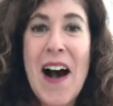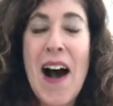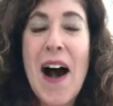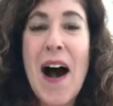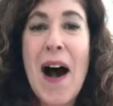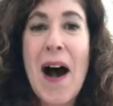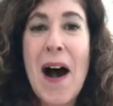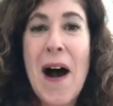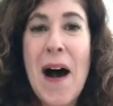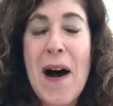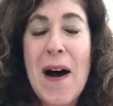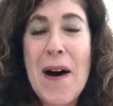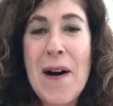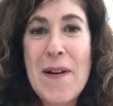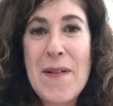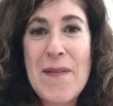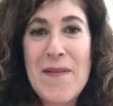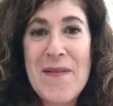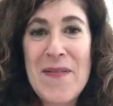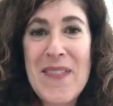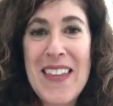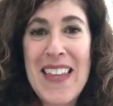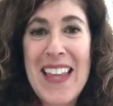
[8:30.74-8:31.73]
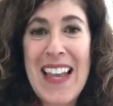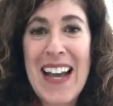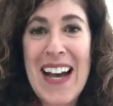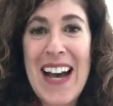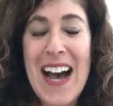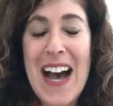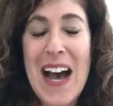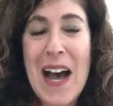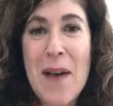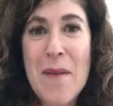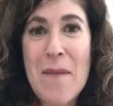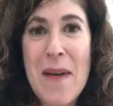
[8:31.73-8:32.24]

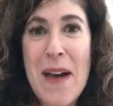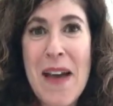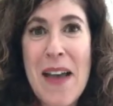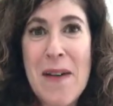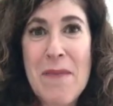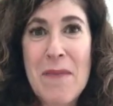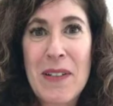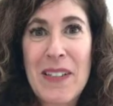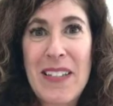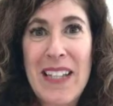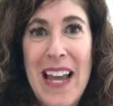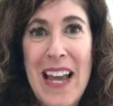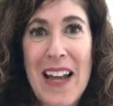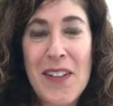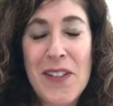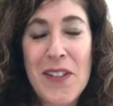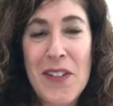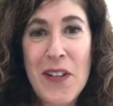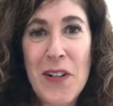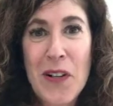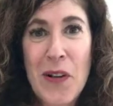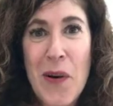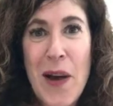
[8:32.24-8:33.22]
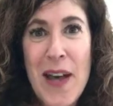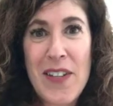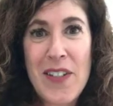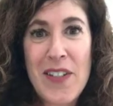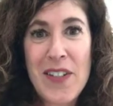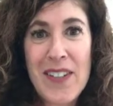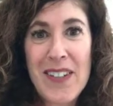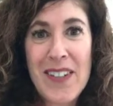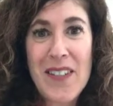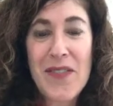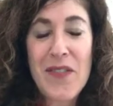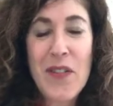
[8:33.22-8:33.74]
I'm able to answer your
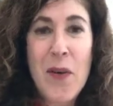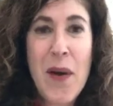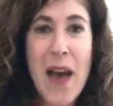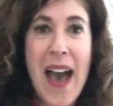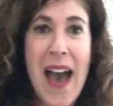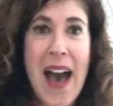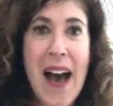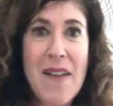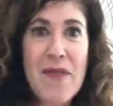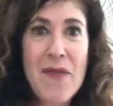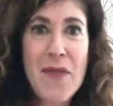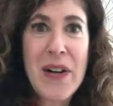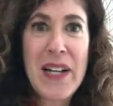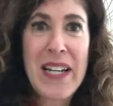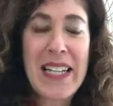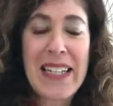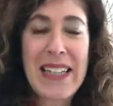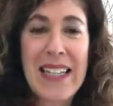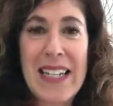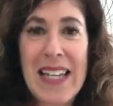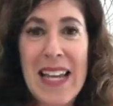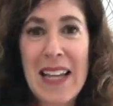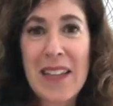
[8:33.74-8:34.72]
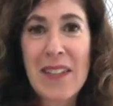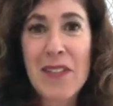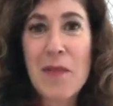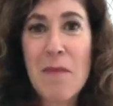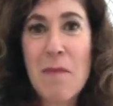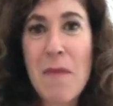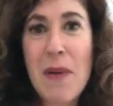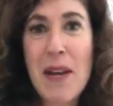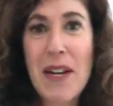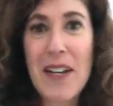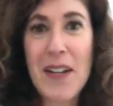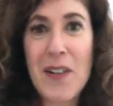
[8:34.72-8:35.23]
questions if you have one in the next
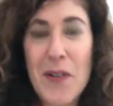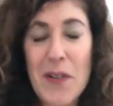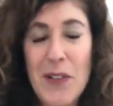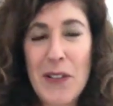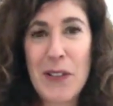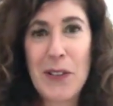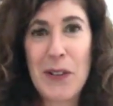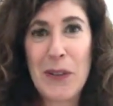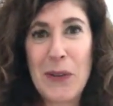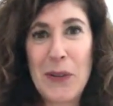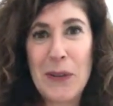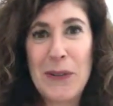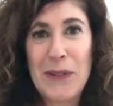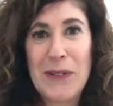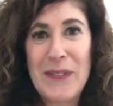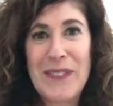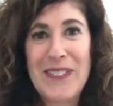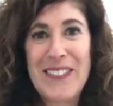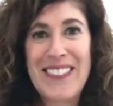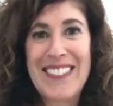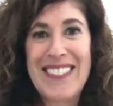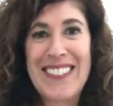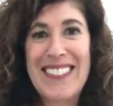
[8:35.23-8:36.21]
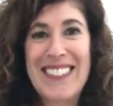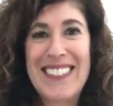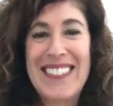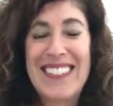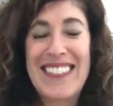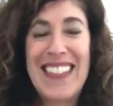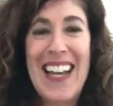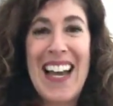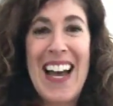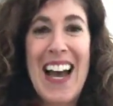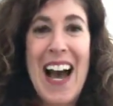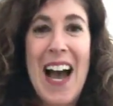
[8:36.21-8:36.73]
minute or two.
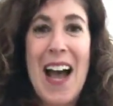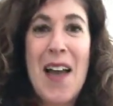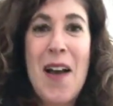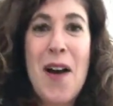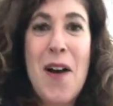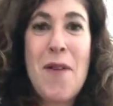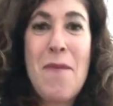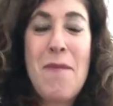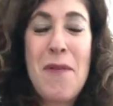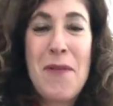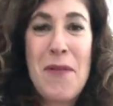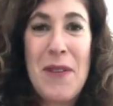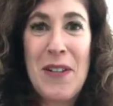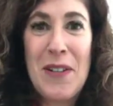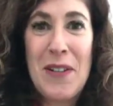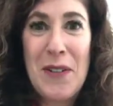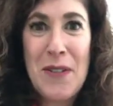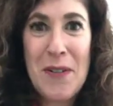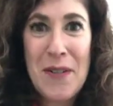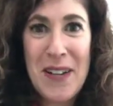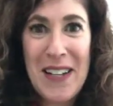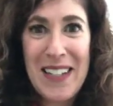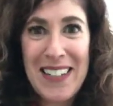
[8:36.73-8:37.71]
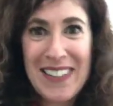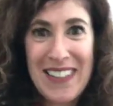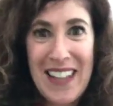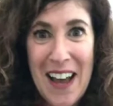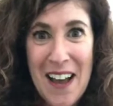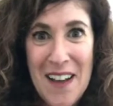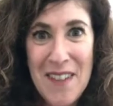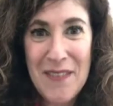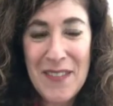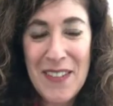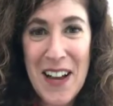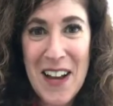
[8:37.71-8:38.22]
I hope you enjoyed
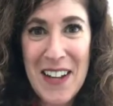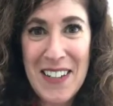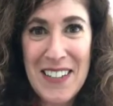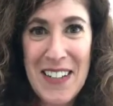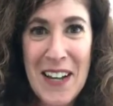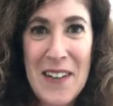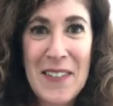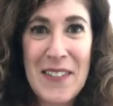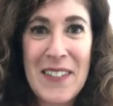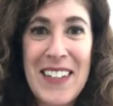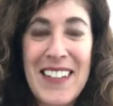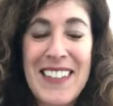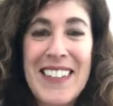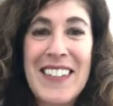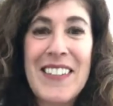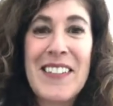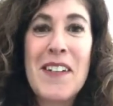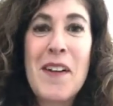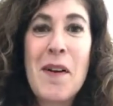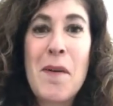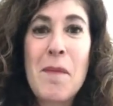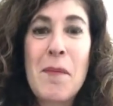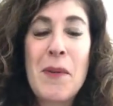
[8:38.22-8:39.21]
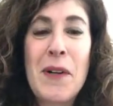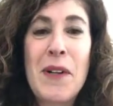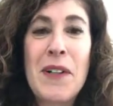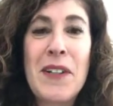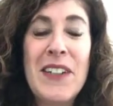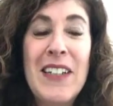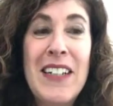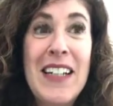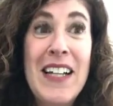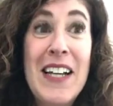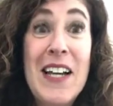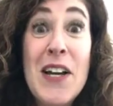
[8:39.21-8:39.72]
live lockdown lesson number
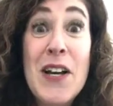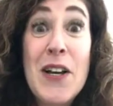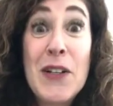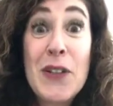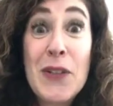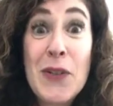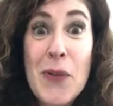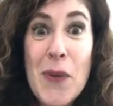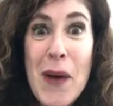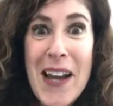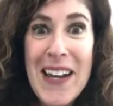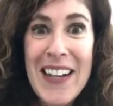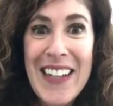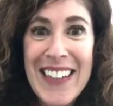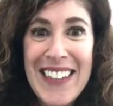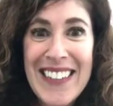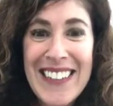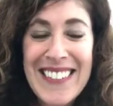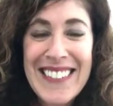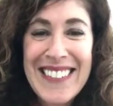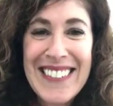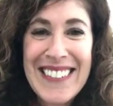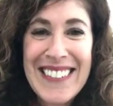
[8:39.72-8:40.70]
20.